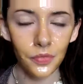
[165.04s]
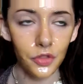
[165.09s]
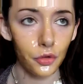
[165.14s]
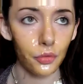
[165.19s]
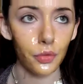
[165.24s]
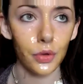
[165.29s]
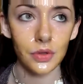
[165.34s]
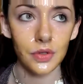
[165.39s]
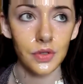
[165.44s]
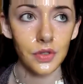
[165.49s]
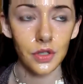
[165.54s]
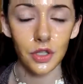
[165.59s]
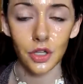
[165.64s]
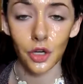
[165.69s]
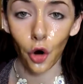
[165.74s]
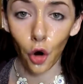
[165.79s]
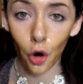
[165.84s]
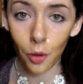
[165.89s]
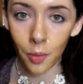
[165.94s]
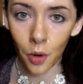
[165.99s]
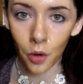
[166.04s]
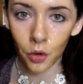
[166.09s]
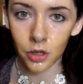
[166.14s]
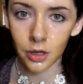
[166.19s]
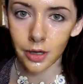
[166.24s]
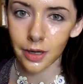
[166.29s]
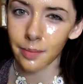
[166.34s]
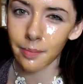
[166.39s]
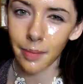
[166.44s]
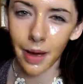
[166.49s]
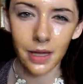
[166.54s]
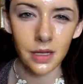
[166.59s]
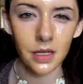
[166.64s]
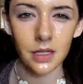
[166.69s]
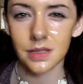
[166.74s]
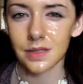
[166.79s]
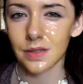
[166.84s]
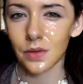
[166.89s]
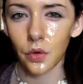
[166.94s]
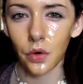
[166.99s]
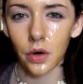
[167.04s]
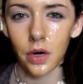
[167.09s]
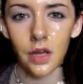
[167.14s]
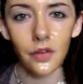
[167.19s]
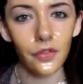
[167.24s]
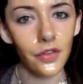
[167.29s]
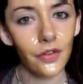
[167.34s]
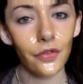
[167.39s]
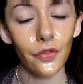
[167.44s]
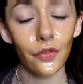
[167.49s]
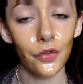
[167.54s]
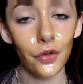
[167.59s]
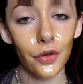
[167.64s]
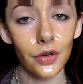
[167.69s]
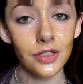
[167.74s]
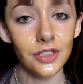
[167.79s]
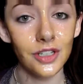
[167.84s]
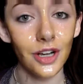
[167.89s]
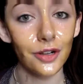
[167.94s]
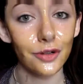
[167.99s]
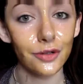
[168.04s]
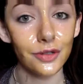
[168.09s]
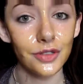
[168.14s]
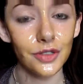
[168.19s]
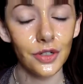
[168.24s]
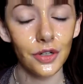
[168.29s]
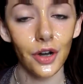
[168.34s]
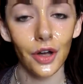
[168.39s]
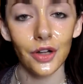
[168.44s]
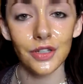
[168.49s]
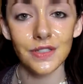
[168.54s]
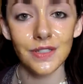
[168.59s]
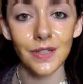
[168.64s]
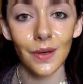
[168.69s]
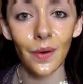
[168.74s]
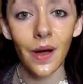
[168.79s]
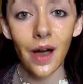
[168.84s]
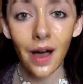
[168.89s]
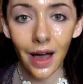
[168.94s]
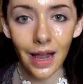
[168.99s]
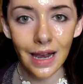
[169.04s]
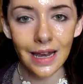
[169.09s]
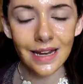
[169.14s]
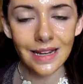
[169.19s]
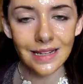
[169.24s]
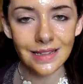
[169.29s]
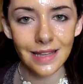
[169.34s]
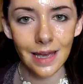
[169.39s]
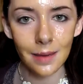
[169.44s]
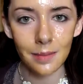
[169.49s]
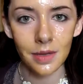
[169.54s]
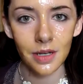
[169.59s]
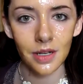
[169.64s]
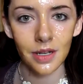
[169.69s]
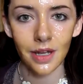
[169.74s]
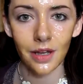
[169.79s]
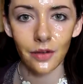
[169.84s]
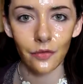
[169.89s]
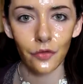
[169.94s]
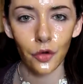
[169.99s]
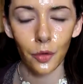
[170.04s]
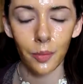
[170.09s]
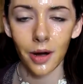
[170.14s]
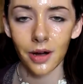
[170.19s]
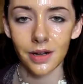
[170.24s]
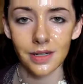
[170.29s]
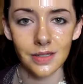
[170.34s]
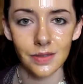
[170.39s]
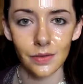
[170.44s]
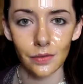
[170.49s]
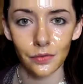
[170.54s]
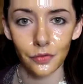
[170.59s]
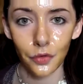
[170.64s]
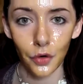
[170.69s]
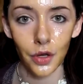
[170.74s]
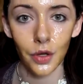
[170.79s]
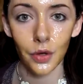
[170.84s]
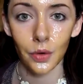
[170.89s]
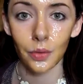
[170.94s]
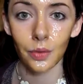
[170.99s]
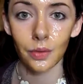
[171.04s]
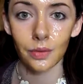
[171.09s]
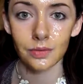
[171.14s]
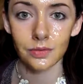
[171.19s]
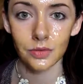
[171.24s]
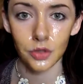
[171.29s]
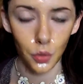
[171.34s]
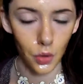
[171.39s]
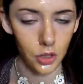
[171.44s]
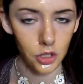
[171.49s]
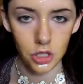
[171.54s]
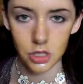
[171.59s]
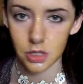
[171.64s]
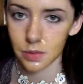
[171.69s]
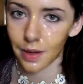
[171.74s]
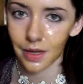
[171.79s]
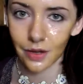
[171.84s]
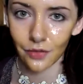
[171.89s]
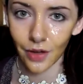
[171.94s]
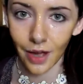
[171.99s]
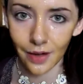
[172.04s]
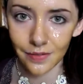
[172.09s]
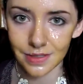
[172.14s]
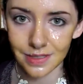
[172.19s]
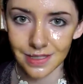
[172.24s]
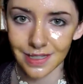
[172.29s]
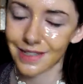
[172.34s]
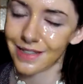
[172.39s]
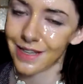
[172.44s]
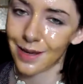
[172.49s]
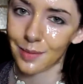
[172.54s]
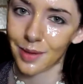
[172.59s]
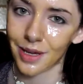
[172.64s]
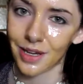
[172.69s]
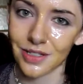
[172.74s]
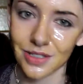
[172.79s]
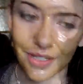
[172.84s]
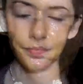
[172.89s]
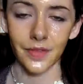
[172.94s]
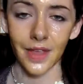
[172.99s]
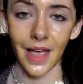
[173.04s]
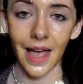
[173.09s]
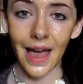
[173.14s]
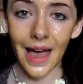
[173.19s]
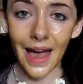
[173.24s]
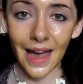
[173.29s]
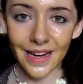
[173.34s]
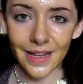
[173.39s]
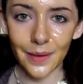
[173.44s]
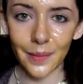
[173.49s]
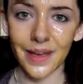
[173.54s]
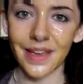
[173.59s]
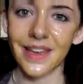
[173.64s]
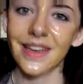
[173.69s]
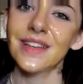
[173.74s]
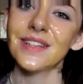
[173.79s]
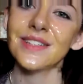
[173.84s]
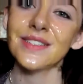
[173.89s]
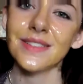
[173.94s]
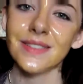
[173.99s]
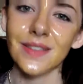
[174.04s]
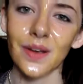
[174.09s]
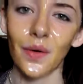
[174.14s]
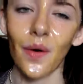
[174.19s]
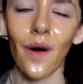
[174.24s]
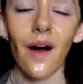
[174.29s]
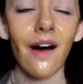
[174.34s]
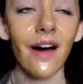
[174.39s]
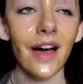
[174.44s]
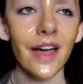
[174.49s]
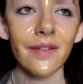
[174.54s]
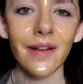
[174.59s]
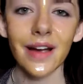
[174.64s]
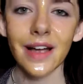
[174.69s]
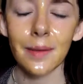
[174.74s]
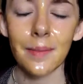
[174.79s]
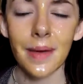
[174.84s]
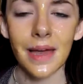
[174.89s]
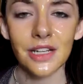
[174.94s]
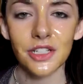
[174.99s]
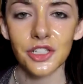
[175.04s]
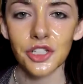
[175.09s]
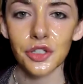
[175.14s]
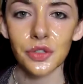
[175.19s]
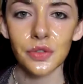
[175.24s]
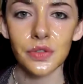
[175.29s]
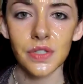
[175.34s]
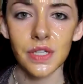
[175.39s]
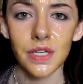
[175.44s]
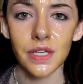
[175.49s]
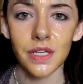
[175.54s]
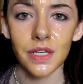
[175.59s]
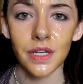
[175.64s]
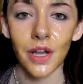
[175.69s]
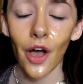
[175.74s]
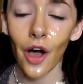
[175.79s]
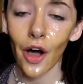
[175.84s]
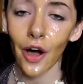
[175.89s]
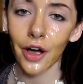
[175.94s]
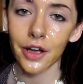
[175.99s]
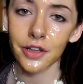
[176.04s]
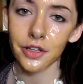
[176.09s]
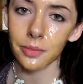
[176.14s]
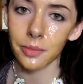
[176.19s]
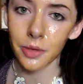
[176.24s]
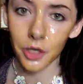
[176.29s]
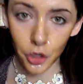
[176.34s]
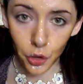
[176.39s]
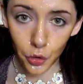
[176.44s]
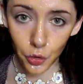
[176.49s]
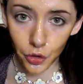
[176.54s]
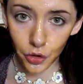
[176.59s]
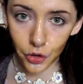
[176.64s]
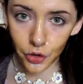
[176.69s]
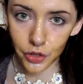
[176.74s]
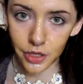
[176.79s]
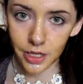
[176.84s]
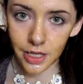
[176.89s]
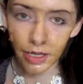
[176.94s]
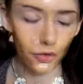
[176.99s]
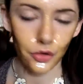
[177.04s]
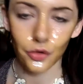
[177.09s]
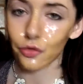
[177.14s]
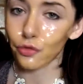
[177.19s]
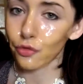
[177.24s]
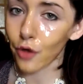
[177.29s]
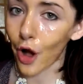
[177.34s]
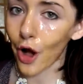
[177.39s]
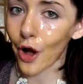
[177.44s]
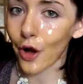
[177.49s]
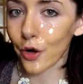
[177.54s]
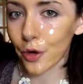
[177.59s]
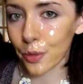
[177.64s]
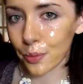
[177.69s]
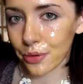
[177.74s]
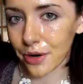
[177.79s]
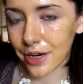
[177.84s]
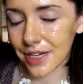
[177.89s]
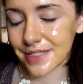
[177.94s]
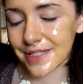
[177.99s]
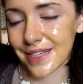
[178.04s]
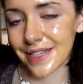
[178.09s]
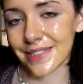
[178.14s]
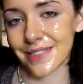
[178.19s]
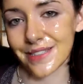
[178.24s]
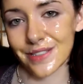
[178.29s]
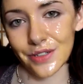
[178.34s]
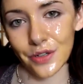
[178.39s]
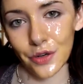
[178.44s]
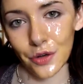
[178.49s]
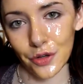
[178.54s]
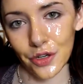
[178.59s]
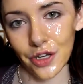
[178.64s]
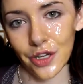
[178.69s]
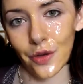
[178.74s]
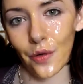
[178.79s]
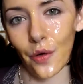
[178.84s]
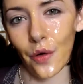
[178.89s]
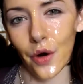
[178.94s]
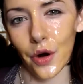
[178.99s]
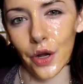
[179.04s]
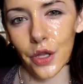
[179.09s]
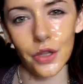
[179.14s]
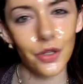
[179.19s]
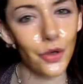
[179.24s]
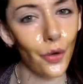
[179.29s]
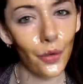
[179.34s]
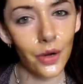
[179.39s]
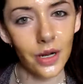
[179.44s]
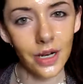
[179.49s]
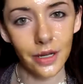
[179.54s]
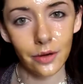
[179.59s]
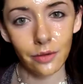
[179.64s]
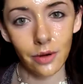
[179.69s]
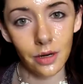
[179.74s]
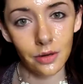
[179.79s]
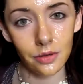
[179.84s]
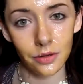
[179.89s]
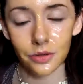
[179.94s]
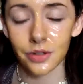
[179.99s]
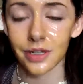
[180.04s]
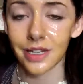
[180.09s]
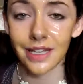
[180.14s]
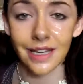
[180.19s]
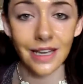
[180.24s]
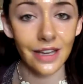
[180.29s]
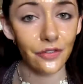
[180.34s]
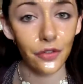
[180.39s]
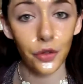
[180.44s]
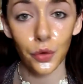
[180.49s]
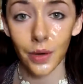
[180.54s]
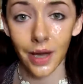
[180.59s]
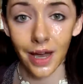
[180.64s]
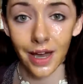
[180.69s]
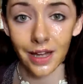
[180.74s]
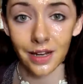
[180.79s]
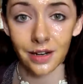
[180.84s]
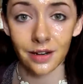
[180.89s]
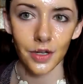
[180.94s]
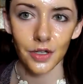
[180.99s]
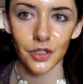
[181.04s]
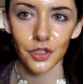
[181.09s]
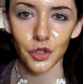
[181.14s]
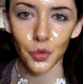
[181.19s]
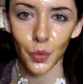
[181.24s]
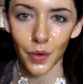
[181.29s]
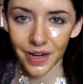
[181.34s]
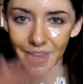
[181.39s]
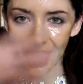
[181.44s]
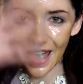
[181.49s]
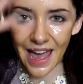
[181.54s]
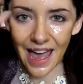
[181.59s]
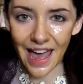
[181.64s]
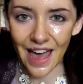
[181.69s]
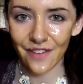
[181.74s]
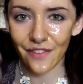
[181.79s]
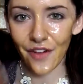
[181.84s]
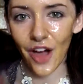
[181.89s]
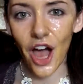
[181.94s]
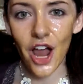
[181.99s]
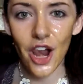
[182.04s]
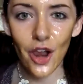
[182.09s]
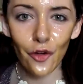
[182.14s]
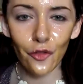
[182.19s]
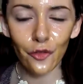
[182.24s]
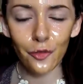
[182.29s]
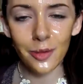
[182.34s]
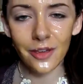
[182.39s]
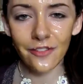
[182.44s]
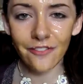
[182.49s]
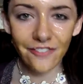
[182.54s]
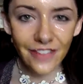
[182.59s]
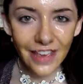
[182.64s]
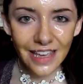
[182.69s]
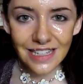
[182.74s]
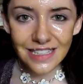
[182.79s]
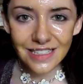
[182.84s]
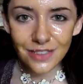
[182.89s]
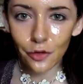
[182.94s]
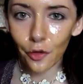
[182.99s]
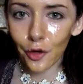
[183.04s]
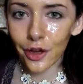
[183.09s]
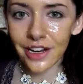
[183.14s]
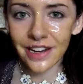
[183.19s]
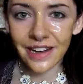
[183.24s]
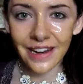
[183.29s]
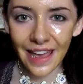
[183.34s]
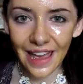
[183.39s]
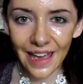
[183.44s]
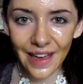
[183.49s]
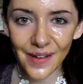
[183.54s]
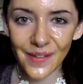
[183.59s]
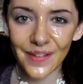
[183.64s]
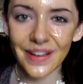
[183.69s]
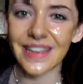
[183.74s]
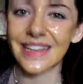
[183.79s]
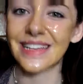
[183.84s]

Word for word: the roots, so the hormonal imbalance or if you have a food intolerance or not. So I link them in the info box for you to watch as well if you haven't seen them yet. Anyway, so I recommend using either Manuka honey, raw unprocessed honey or locally grown honey if you can. The one I have, I love me face right now,